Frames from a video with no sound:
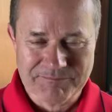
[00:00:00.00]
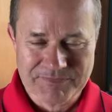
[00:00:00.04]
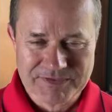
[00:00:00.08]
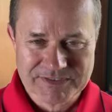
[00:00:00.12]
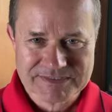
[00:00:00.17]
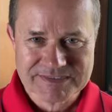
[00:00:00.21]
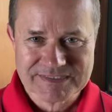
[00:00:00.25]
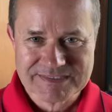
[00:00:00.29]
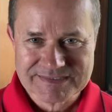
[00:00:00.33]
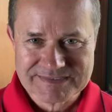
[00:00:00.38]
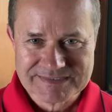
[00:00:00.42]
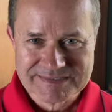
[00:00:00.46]

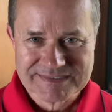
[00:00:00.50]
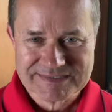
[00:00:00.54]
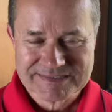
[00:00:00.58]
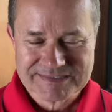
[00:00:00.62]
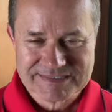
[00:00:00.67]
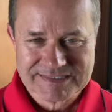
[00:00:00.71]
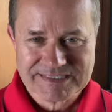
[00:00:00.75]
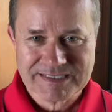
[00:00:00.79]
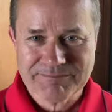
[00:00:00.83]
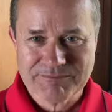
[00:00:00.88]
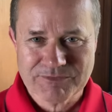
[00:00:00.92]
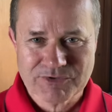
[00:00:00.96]
This is
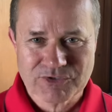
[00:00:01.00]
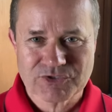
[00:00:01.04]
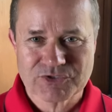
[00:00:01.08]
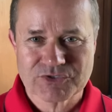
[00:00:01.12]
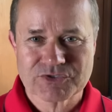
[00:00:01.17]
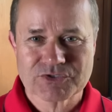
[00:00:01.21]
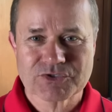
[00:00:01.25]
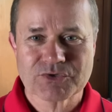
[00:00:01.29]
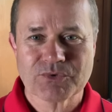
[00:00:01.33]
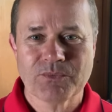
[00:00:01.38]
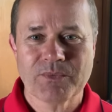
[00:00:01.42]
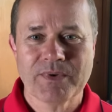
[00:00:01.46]

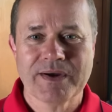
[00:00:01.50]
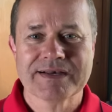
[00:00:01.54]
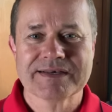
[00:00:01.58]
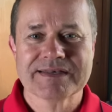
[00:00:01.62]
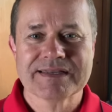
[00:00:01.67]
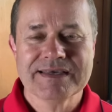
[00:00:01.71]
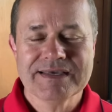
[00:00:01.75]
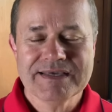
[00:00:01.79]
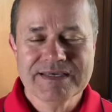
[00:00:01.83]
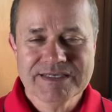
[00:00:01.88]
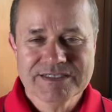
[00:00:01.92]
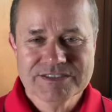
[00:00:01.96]
similar to what
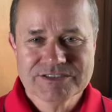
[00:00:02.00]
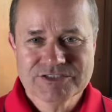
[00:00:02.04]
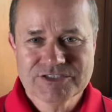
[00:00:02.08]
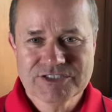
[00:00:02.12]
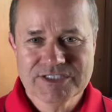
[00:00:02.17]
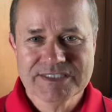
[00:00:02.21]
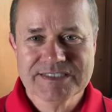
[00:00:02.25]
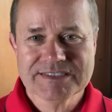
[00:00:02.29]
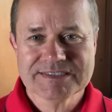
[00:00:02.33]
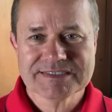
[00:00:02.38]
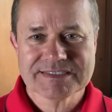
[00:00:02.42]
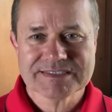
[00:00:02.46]

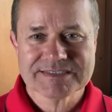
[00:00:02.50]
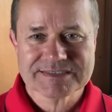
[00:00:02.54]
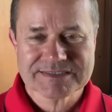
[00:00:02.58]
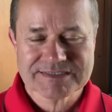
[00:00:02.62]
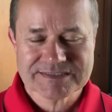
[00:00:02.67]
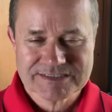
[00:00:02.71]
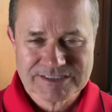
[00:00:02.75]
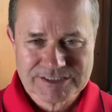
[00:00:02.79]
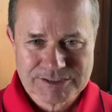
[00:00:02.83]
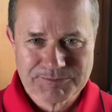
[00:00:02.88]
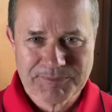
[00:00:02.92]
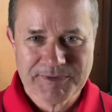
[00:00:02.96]
Jesus
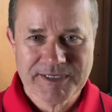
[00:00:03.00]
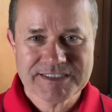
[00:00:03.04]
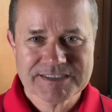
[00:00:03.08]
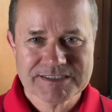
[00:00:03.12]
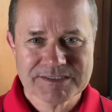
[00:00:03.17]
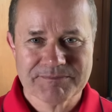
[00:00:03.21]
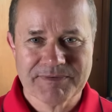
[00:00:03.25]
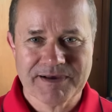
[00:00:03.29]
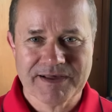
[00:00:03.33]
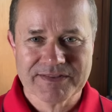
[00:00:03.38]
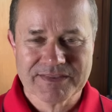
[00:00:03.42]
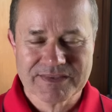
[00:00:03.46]
speaks
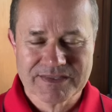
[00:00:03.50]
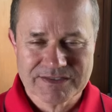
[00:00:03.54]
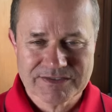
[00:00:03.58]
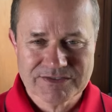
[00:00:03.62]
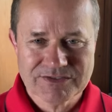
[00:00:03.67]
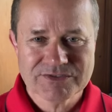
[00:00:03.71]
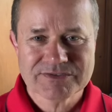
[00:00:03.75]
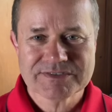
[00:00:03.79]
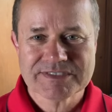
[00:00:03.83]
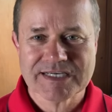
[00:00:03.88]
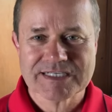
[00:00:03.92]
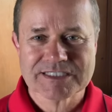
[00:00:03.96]
about. The
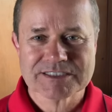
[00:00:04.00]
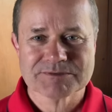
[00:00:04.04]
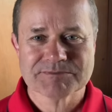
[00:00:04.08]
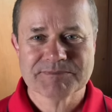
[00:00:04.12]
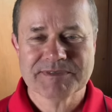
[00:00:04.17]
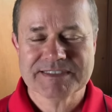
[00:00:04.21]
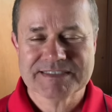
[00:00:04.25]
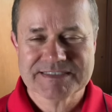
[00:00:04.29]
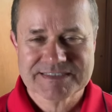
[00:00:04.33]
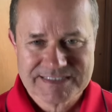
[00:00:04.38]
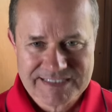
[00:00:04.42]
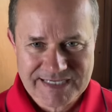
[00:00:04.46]
New
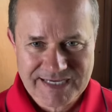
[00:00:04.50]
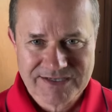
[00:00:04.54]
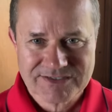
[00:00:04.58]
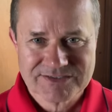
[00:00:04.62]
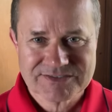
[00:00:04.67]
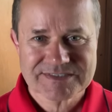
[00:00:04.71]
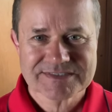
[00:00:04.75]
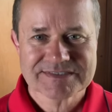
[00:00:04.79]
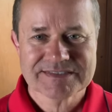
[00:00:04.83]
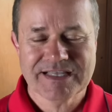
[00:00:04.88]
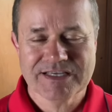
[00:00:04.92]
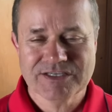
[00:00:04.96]
Testament
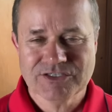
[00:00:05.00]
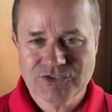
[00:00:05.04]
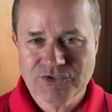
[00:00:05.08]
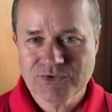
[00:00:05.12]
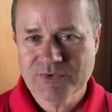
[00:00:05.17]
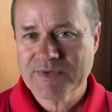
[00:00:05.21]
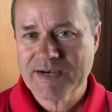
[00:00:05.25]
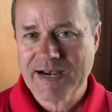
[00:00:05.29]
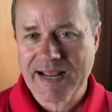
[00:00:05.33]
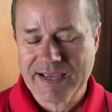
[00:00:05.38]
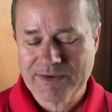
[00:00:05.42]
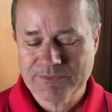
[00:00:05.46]
tells that
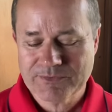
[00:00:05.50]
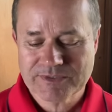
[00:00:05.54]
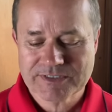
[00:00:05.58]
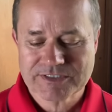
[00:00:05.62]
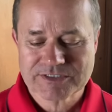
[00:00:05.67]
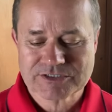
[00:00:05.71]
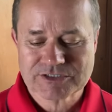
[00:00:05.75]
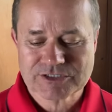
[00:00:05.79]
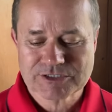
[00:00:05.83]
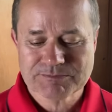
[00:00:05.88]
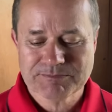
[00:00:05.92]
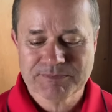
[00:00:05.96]
you and I will
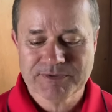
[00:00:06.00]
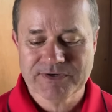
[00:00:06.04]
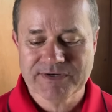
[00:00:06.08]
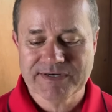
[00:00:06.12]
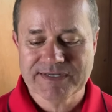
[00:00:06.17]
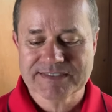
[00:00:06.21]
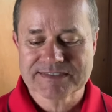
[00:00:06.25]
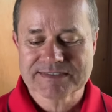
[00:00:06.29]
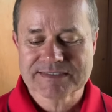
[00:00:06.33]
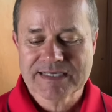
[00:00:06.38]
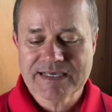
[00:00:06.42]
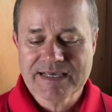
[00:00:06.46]

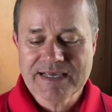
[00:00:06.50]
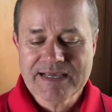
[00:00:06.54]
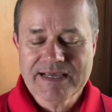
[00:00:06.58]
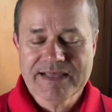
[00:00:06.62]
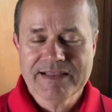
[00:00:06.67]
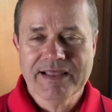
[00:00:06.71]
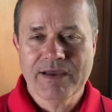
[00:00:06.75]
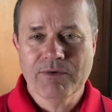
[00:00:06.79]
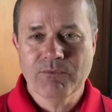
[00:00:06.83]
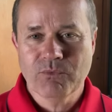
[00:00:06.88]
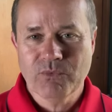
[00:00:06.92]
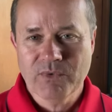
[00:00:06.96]
experience
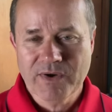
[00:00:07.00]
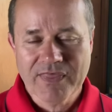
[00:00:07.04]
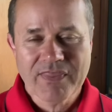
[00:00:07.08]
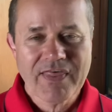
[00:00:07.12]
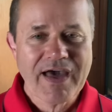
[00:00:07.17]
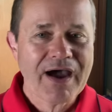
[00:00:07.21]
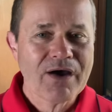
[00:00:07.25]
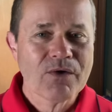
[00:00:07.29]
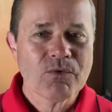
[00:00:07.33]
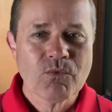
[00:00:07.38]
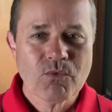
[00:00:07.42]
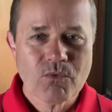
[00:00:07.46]
that
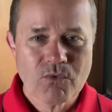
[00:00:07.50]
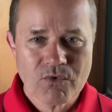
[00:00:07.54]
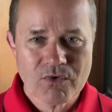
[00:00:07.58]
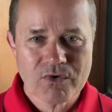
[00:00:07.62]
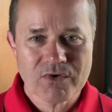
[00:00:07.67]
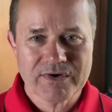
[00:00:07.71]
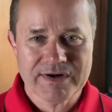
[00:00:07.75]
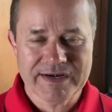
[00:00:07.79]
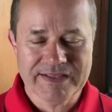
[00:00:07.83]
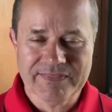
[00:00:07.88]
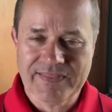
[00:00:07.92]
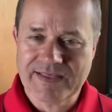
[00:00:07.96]
without
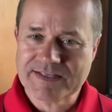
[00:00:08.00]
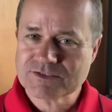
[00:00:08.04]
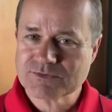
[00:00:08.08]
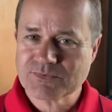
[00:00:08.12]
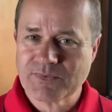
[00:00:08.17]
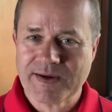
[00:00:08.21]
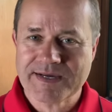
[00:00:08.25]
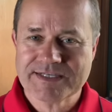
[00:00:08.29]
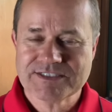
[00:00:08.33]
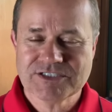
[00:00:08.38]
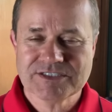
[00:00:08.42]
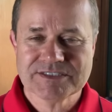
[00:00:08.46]
warning. That's
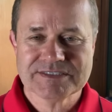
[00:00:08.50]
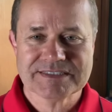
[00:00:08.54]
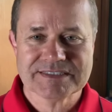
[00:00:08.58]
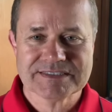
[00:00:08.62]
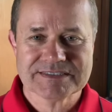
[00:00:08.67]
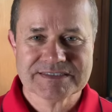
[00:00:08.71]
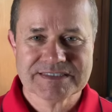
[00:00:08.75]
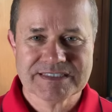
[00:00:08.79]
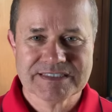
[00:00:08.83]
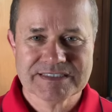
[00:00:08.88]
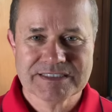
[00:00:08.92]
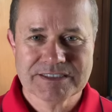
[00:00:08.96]
why
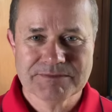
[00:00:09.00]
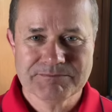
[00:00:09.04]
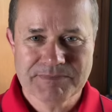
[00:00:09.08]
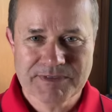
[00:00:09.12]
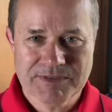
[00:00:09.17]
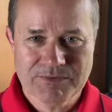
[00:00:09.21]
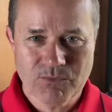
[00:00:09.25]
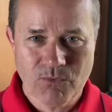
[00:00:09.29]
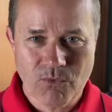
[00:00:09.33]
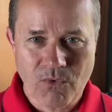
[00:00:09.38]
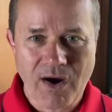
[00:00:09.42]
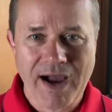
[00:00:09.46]
Jesus said to
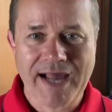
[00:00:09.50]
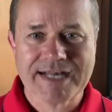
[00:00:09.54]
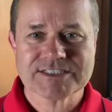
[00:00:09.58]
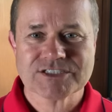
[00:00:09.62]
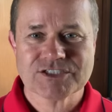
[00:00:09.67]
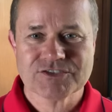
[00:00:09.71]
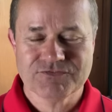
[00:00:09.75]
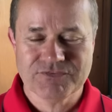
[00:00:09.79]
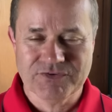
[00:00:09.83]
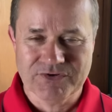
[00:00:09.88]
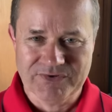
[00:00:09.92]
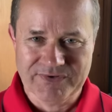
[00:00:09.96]
be
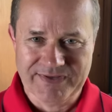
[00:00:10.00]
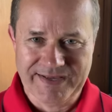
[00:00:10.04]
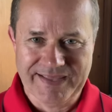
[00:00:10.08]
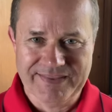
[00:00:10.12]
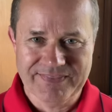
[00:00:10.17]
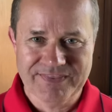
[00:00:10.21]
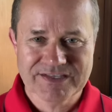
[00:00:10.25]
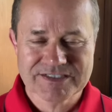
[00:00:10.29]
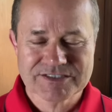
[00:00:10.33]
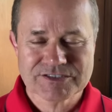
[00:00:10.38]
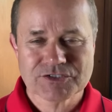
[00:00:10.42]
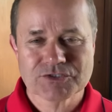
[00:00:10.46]
watchful.
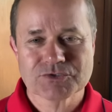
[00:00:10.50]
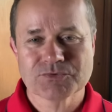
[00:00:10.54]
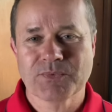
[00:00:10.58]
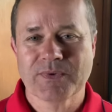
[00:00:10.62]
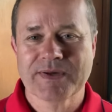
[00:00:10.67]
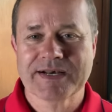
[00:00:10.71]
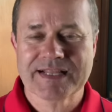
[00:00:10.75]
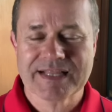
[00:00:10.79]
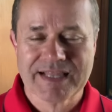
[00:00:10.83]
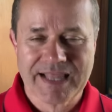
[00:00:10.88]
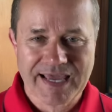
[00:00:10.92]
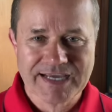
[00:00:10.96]
And this is
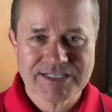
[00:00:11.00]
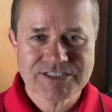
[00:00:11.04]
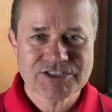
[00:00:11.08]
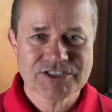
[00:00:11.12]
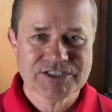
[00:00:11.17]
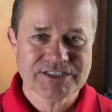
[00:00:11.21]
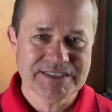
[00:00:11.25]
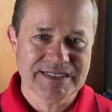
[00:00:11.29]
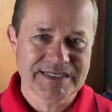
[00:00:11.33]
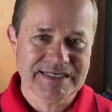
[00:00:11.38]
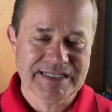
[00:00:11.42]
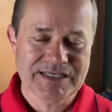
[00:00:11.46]
what
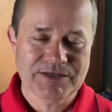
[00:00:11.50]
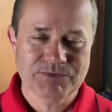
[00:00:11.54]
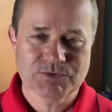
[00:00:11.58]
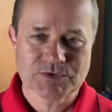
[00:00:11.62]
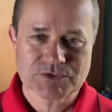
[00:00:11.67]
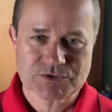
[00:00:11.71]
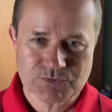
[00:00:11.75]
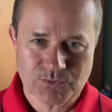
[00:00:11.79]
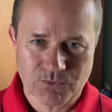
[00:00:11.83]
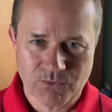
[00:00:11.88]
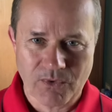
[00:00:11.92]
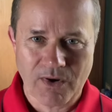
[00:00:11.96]
Elisha did. He
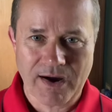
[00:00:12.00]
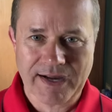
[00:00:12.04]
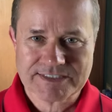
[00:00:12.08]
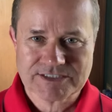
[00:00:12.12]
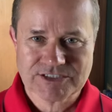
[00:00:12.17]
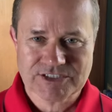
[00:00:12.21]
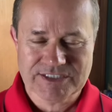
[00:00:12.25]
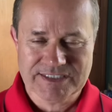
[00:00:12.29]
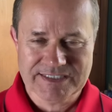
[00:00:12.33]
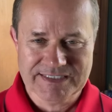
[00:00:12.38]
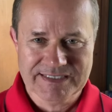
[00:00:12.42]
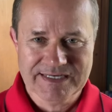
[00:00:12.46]
was
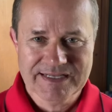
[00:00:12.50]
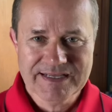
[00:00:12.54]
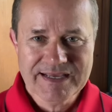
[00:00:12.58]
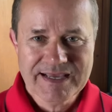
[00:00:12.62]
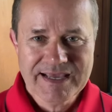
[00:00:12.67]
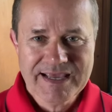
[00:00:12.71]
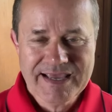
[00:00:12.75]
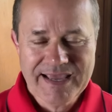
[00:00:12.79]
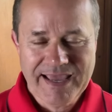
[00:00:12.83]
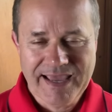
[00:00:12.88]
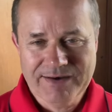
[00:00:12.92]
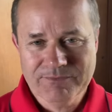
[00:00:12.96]
watching
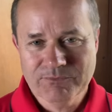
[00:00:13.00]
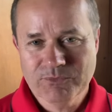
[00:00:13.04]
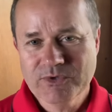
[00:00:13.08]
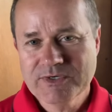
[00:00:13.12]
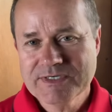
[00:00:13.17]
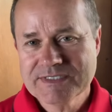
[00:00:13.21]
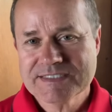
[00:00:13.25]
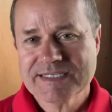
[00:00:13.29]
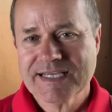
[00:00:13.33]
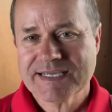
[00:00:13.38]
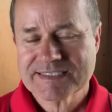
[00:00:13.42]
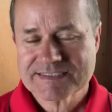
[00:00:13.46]
and
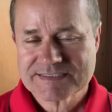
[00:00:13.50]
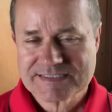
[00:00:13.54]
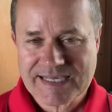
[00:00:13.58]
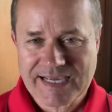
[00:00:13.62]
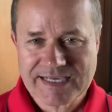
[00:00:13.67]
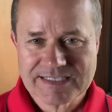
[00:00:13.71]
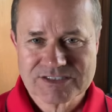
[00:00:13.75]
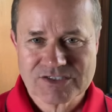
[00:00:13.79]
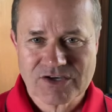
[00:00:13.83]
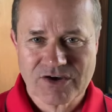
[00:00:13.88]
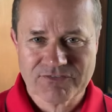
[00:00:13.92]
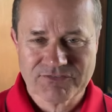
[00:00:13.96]
wouldn't take his
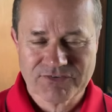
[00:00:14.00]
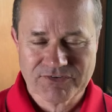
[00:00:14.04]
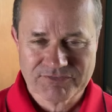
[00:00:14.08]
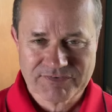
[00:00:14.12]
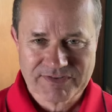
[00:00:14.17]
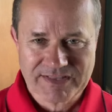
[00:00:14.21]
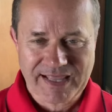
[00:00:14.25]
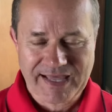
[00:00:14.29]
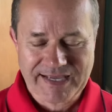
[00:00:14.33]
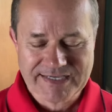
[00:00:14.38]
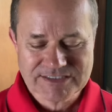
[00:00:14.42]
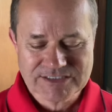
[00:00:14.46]
eyes off of
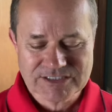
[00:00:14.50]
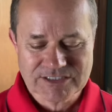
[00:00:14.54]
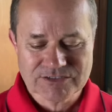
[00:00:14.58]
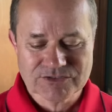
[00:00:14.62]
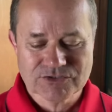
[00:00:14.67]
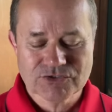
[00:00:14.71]
Elijah.